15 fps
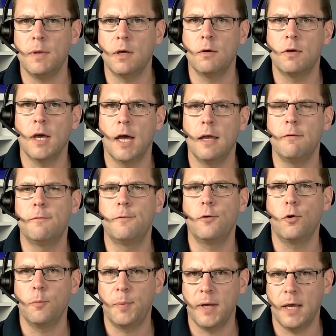UK,
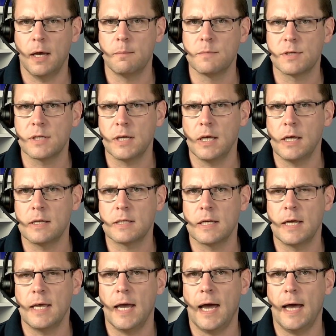4 p.m. CET
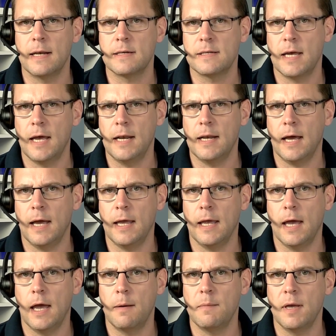and 10 a.m.